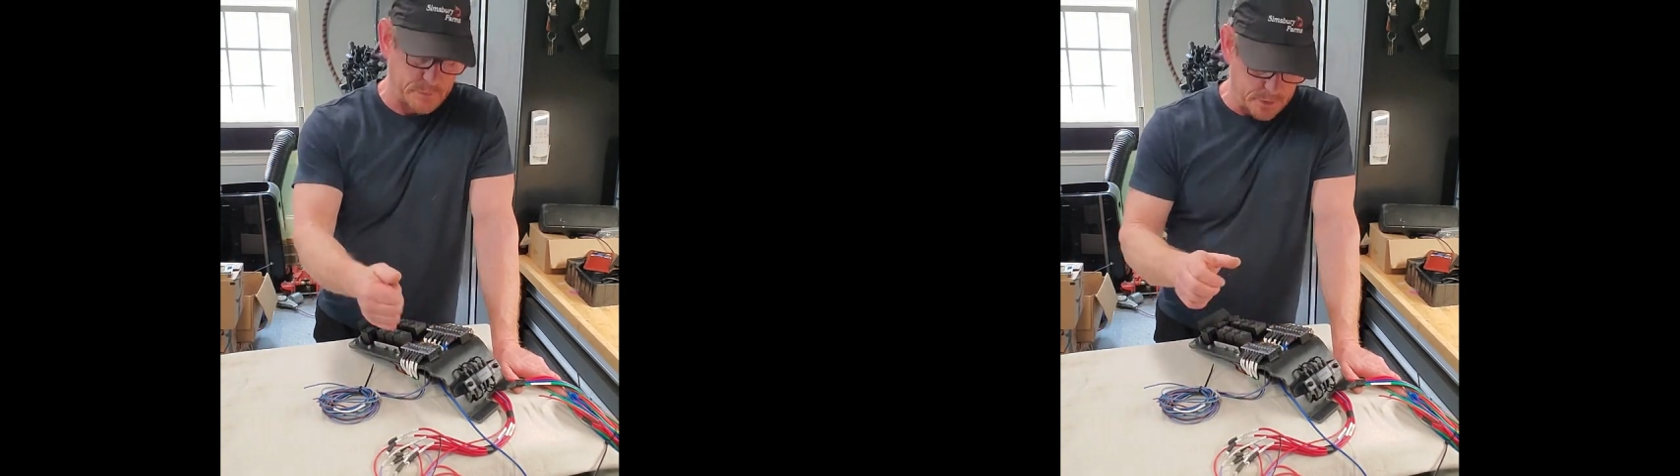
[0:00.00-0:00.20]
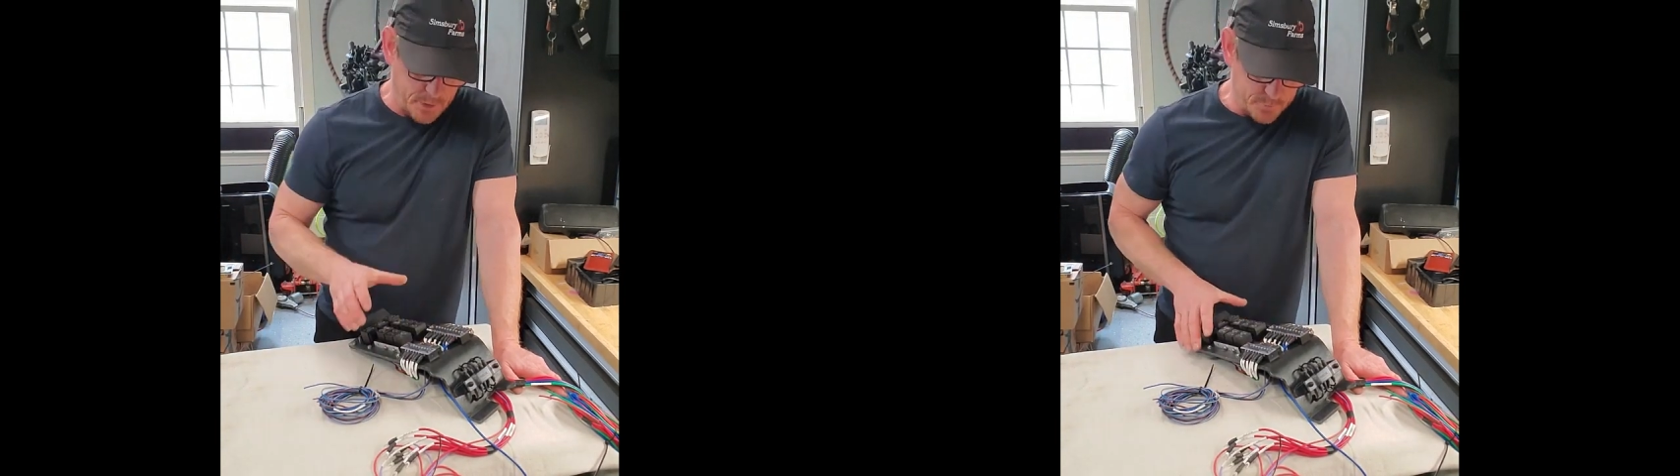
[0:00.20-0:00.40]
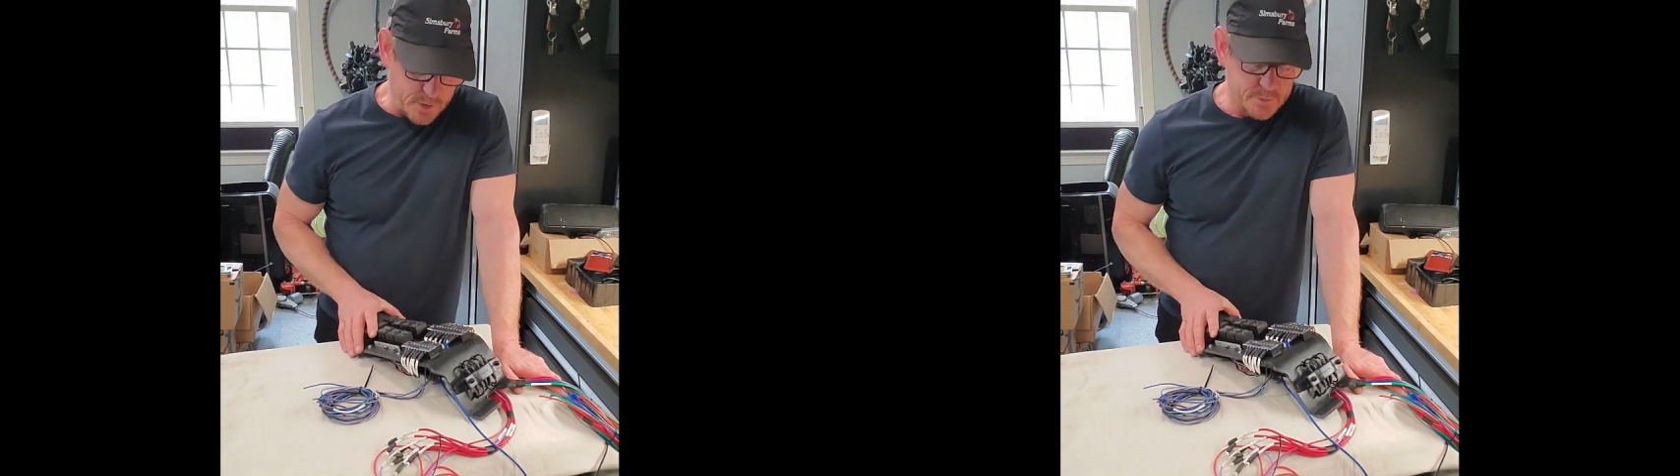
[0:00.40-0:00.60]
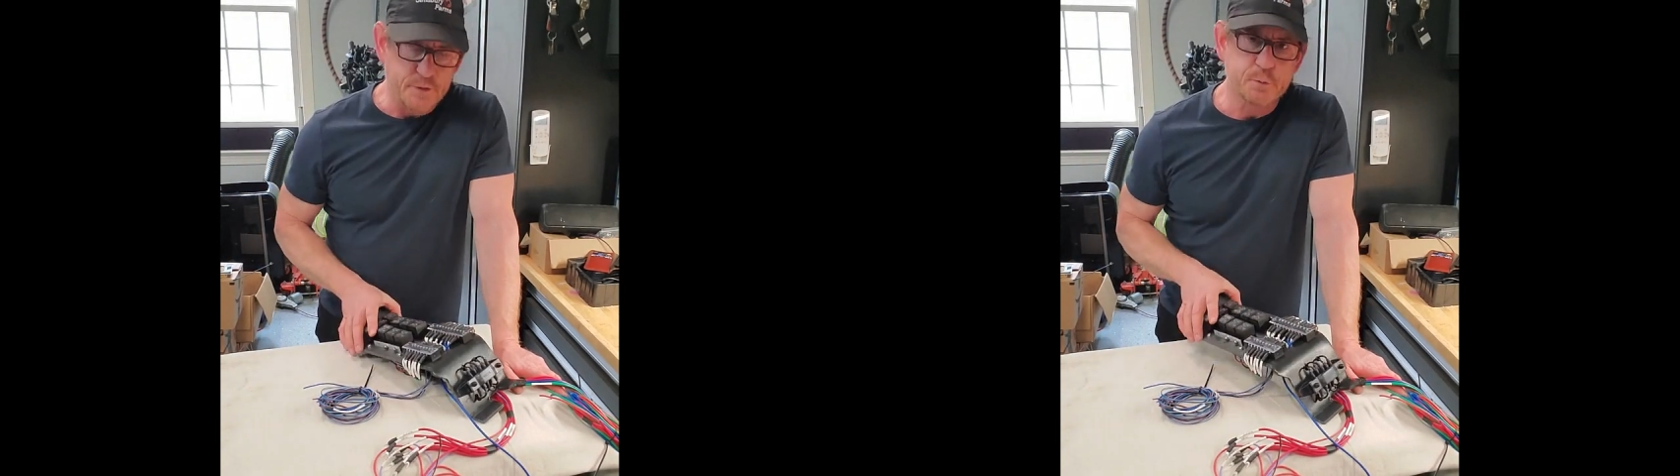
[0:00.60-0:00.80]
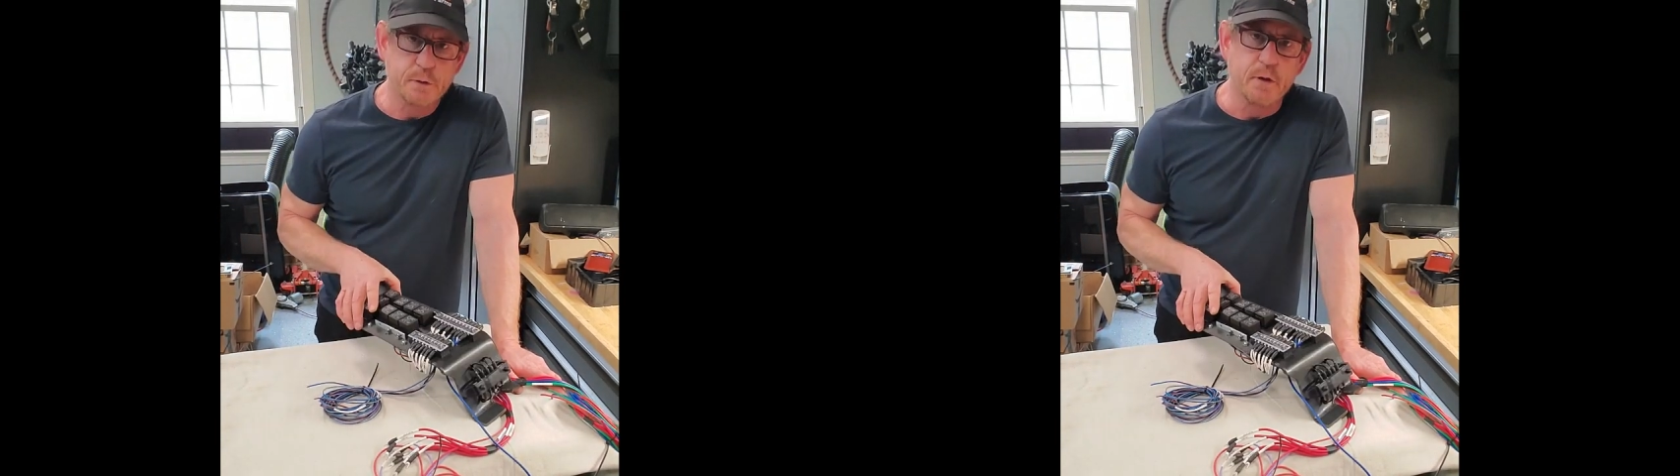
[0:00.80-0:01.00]
and I've got
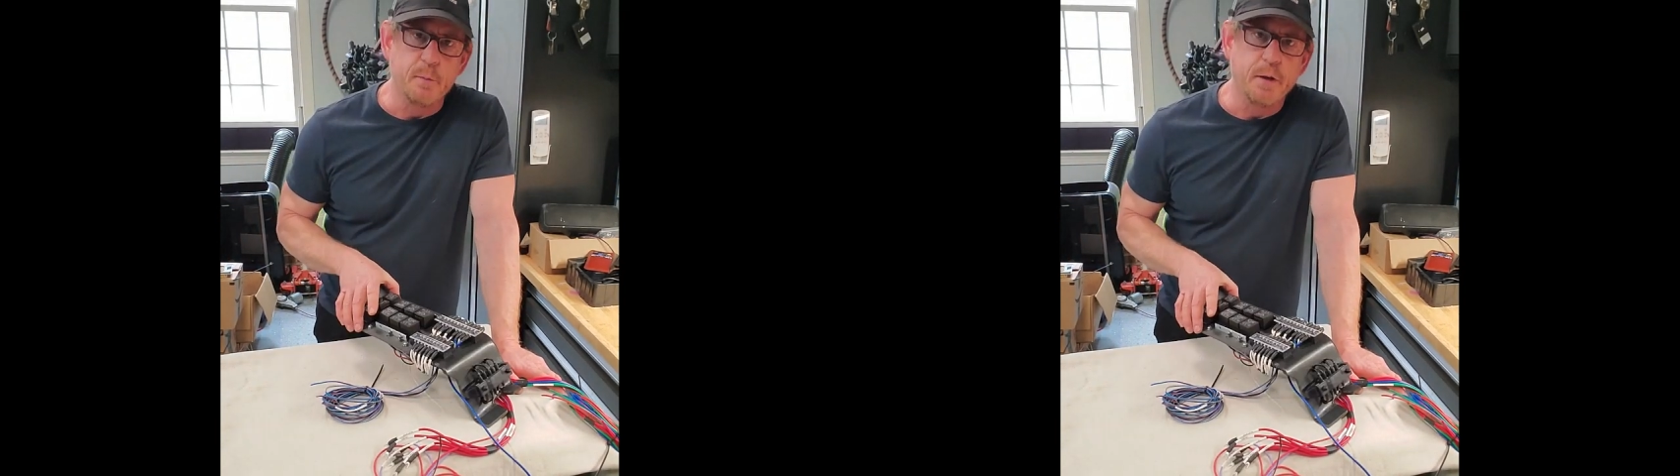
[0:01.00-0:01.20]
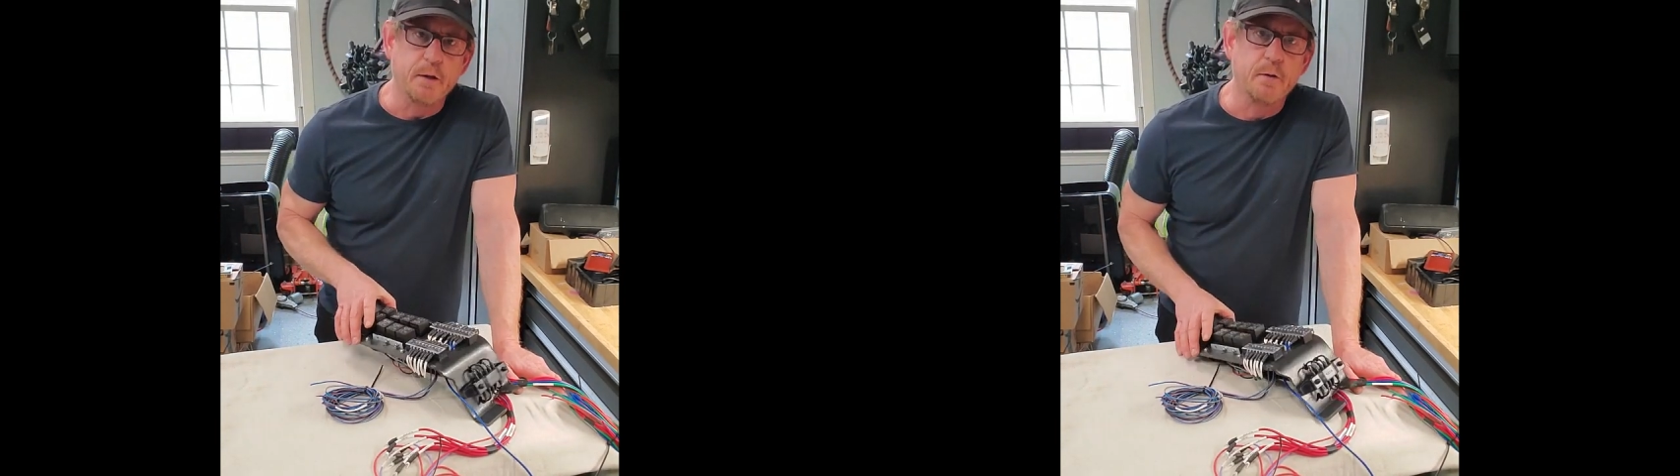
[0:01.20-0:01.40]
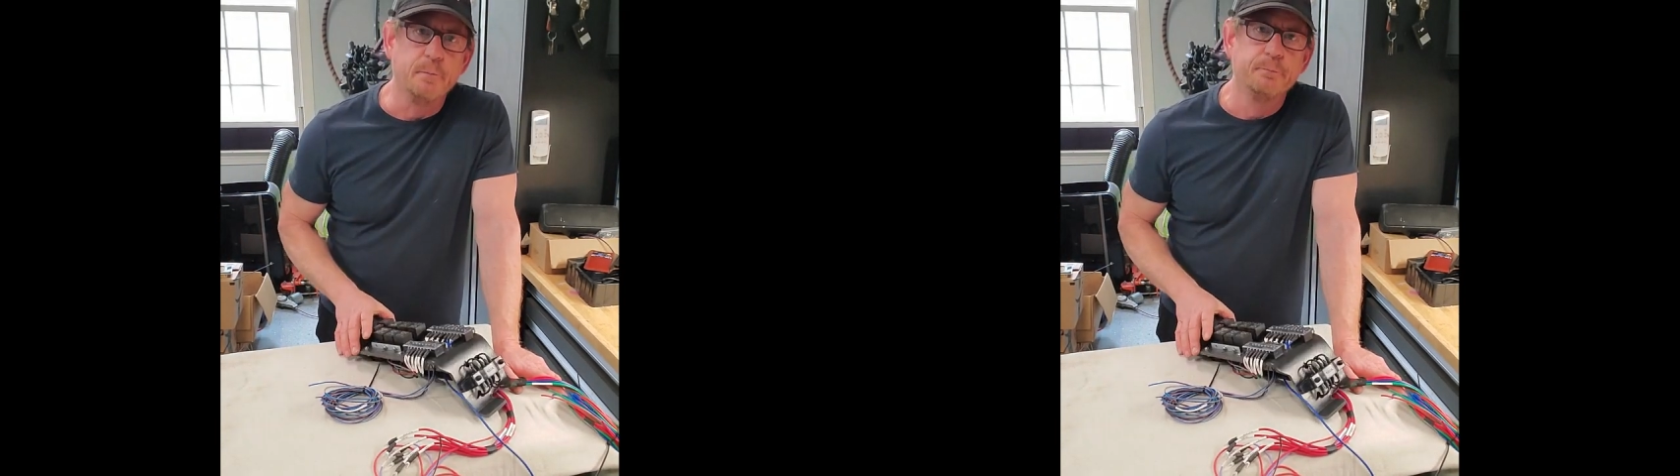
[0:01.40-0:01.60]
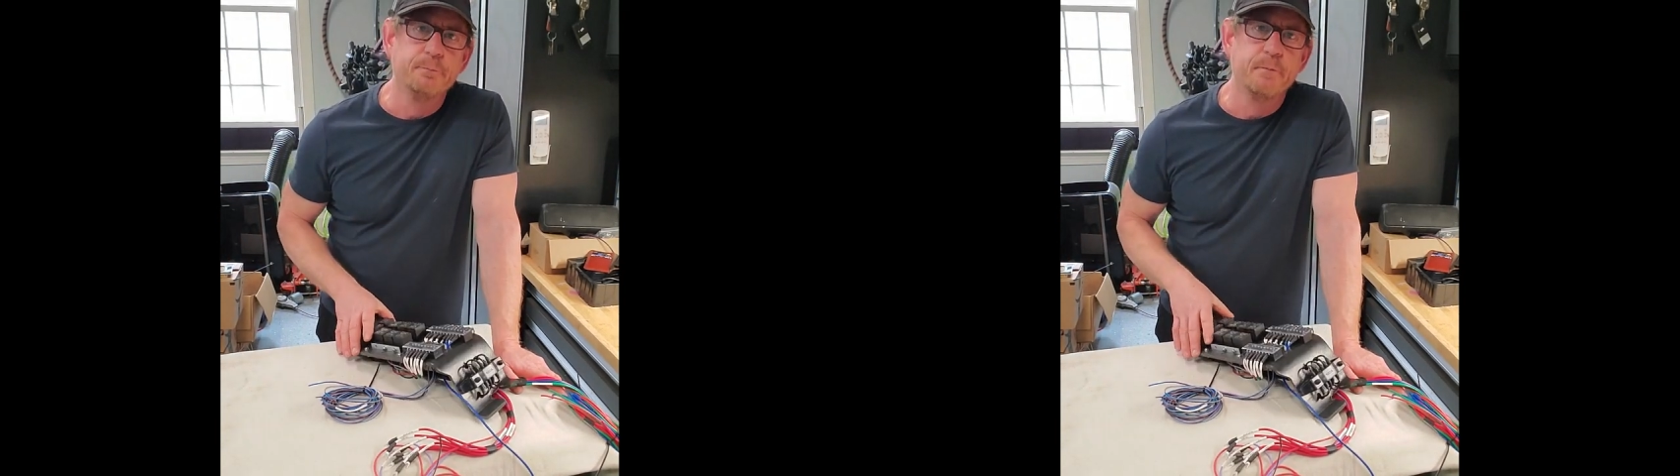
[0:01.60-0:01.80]
this relay panel.